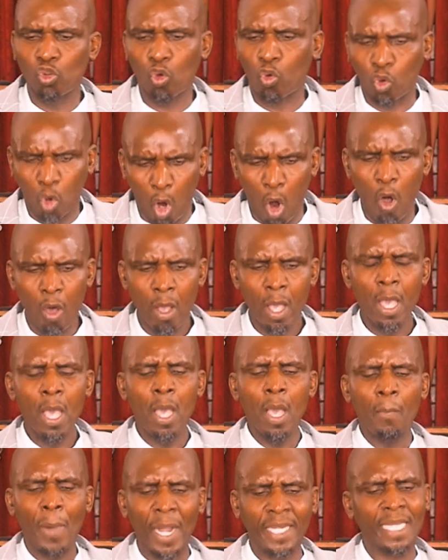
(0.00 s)
to
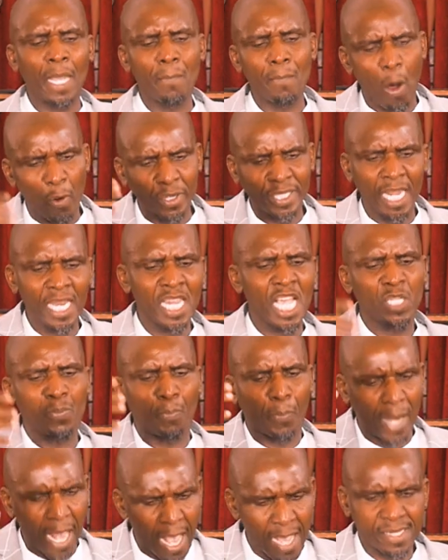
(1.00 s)
grow, but a mountainous
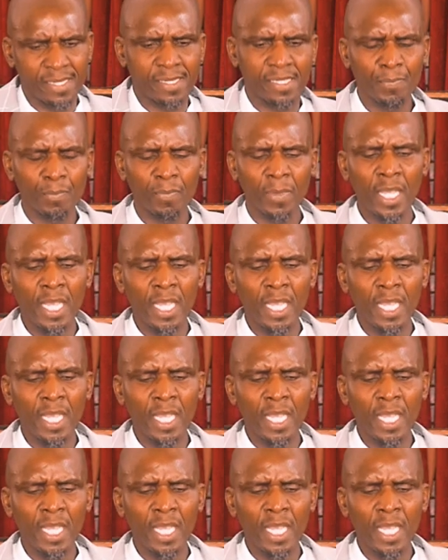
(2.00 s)
place